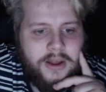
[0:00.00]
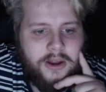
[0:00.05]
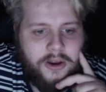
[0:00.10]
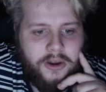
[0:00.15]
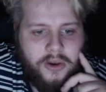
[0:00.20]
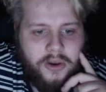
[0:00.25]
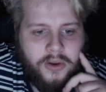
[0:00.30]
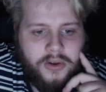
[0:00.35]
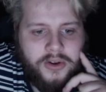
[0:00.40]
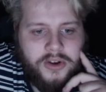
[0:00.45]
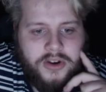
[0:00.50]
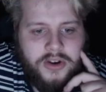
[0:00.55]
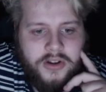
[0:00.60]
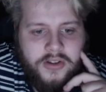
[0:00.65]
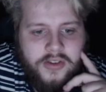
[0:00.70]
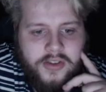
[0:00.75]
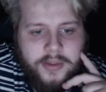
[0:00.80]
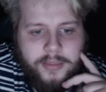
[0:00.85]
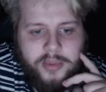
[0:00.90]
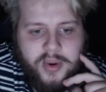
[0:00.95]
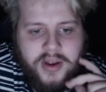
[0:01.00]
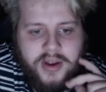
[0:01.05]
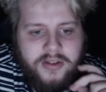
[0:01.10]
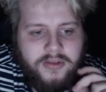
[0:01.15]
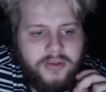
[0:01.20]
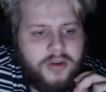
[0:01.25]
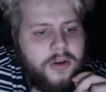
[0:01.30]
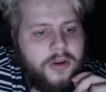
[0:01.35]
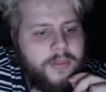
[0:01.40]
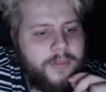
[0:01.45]
not just the press
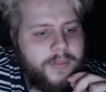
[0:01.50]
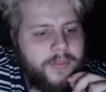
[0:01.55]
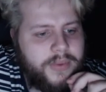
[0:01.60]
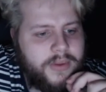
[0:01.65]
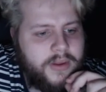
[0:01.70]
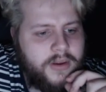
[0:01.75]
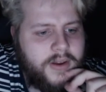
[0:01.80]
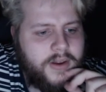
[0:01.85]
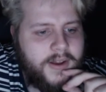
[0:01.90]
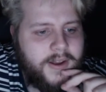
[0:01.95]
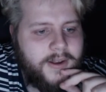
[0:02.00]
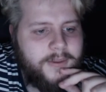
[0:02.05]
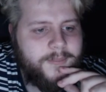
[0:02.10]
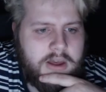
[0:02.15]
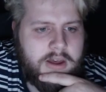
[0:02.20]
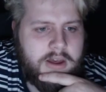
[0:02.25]
room. Okay.